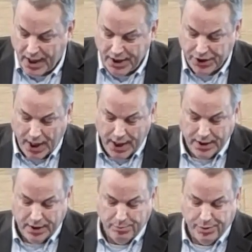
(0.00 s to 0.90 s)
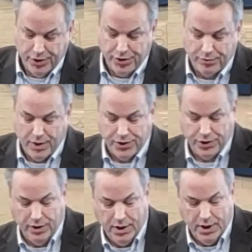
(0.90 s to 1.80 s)
Einstein, Bertrand
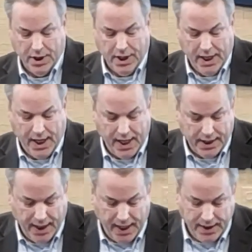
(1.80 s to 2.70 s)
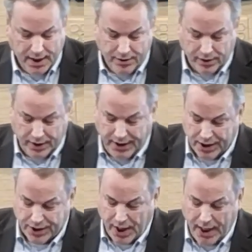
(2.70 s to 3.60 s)
Russell, and eight other
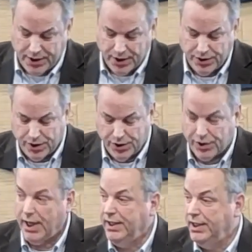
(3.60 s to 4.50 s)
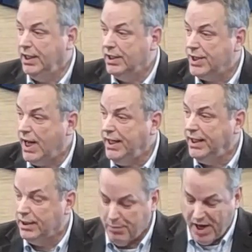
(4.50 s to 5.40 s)
leading scientists in
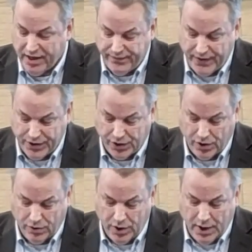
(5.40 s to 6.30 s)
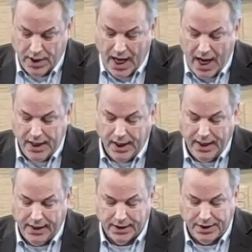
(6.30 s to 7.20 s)
signing a manifesto
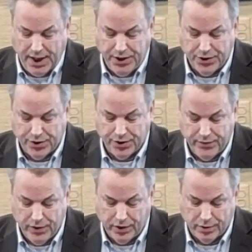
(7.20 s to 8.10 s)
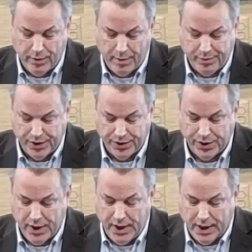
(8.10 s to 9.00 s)
highlighting the dangers of nuclear weapons
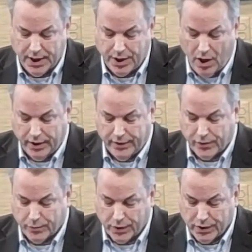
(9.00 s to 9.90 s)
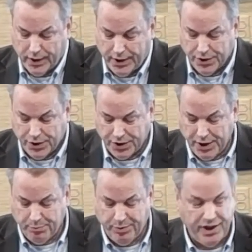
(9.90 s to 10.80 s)
and calling for world leaders to
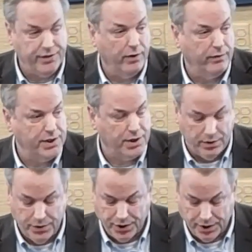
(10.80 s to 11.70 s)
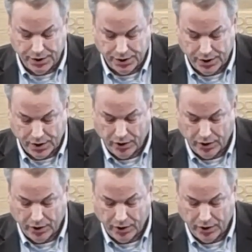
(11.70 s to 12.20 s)
seek peaceful resolutions.